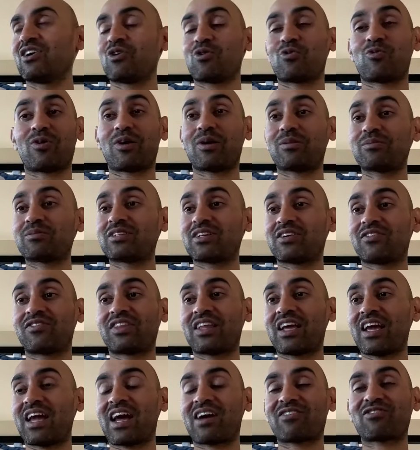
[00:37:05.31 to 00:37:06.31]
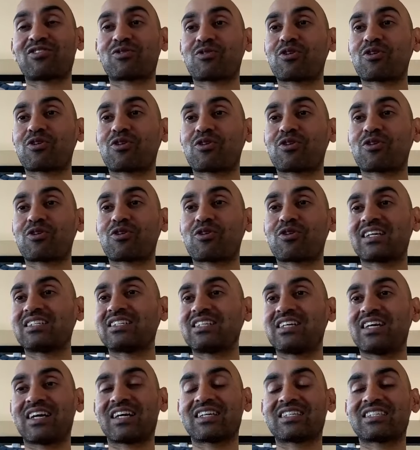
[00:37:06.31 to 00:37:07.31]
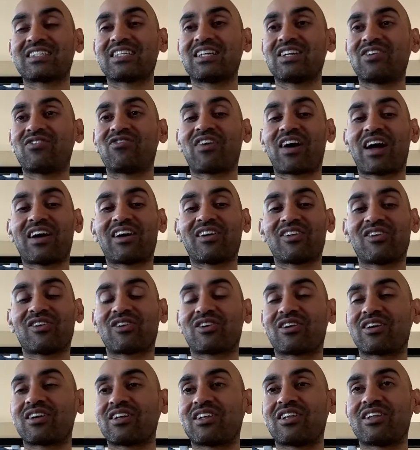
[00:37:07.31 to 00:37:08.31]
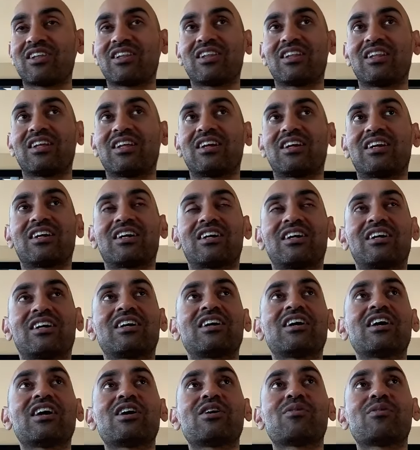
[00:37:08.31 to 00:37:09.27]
One's if they have a robots dot T X T file or their